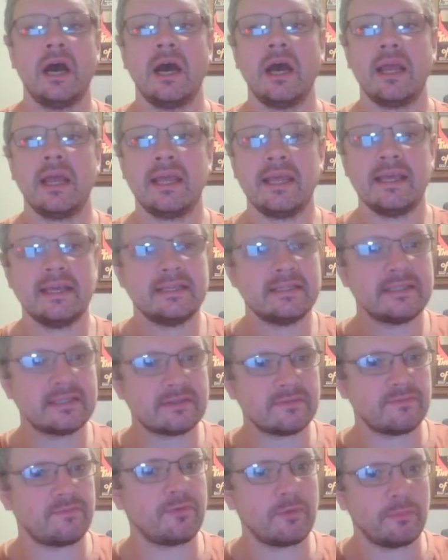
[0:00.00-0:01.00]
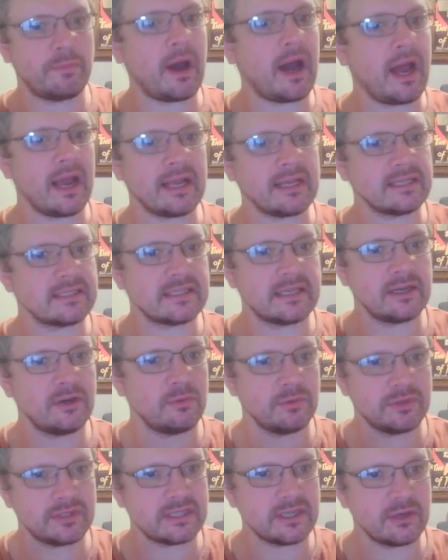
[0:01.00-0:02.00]
is for buying a skill
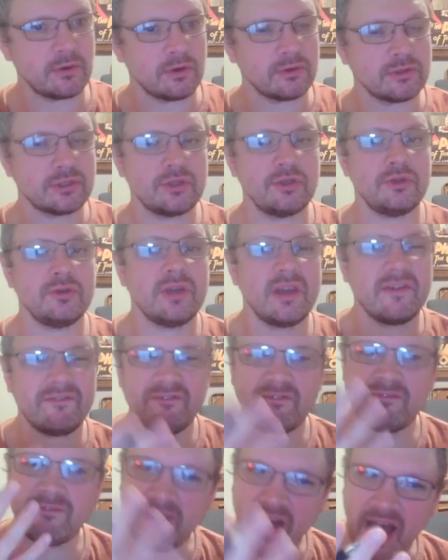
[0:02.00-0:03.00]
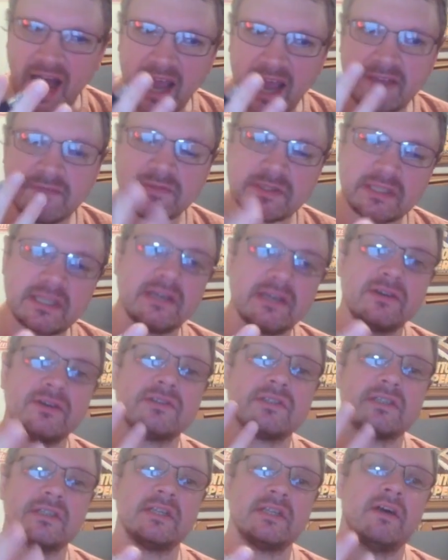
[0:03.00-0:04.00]
with 0. So you get 5
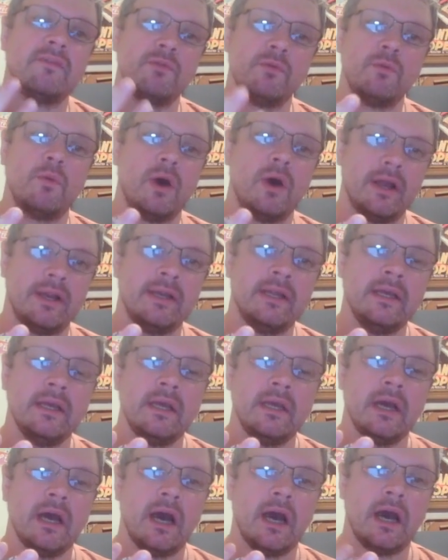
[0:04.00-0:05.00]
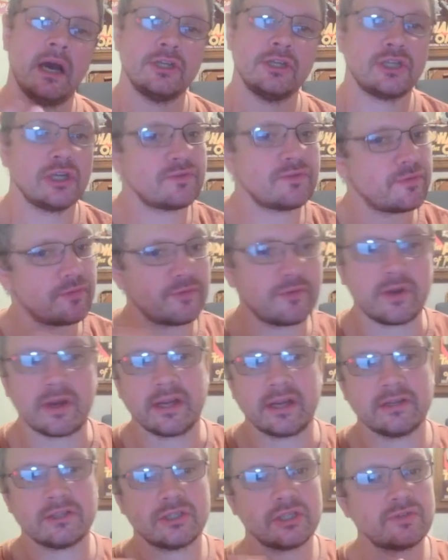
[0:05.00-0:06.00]
skills at level 1 just for free.
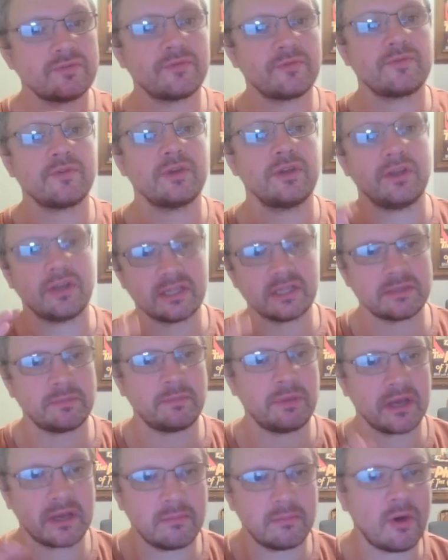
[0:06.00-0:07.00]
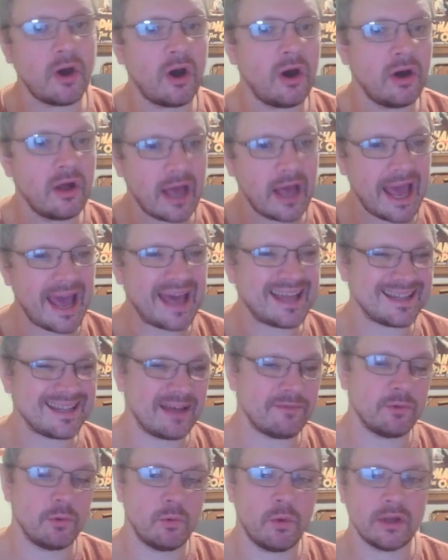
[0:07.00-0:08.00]
Just for free. You get to pick them all at
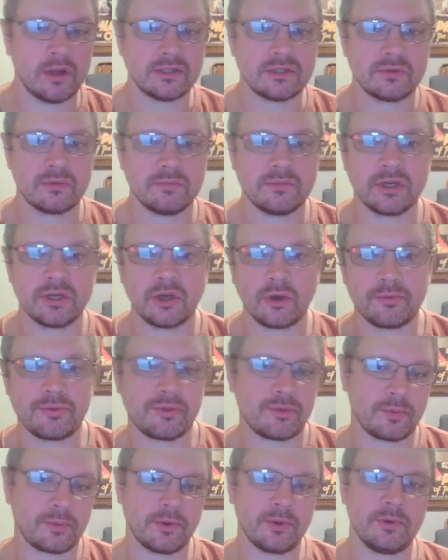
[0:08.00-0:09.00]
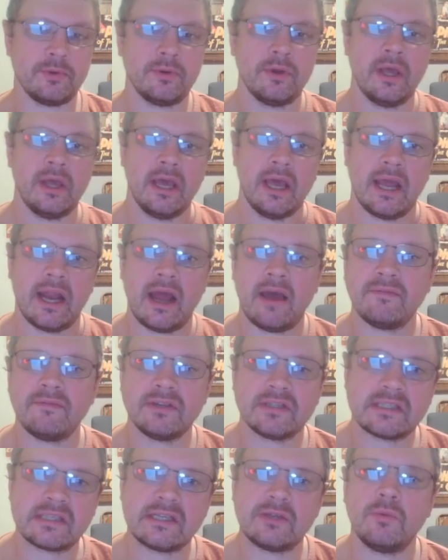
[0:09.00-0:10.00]
level 1. So I'm going to go through, and
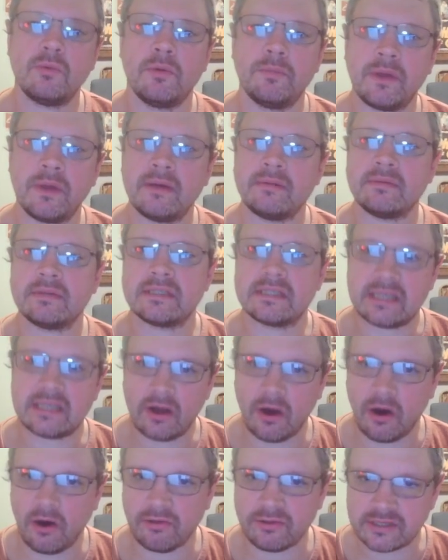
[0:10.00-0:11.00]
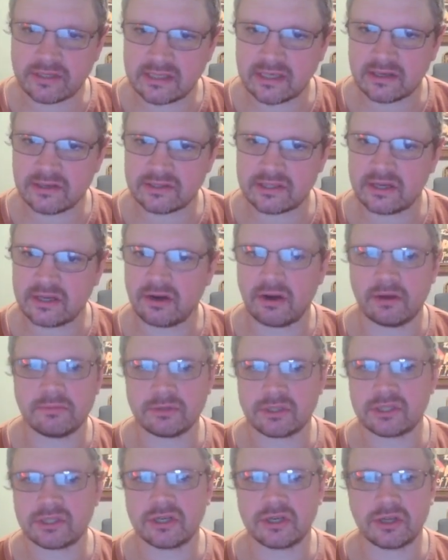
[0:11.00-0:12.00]
obviously you won't be able to see all the skills here. I'm
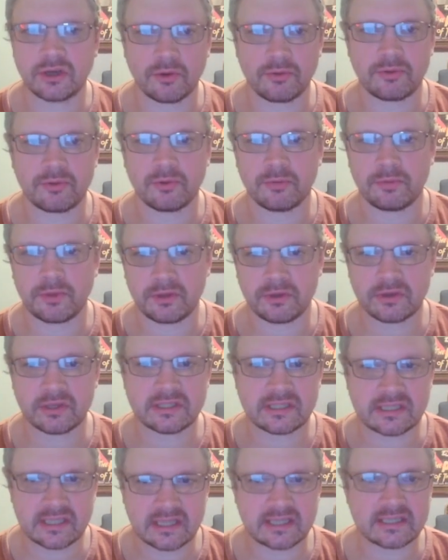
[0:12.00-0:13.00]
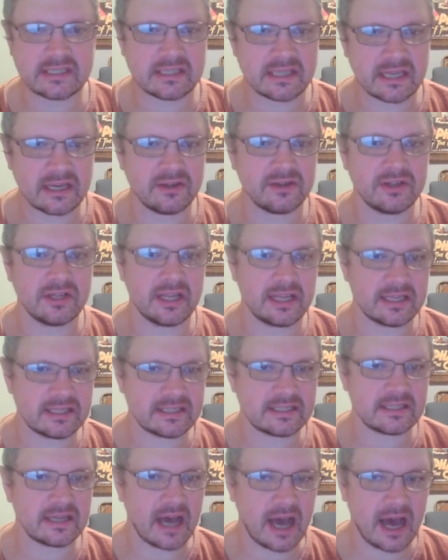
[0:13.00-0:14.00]
just going to go through, but you can see the skill
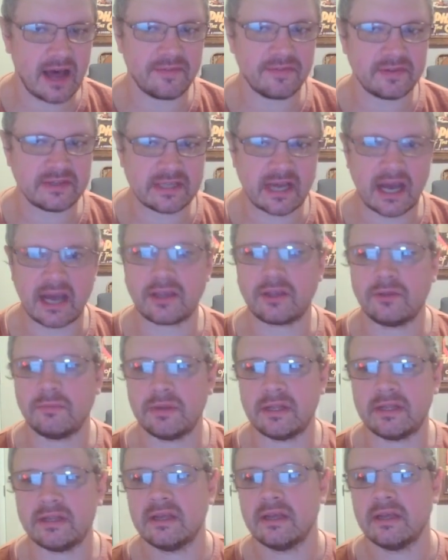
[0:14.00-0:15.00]
list on the document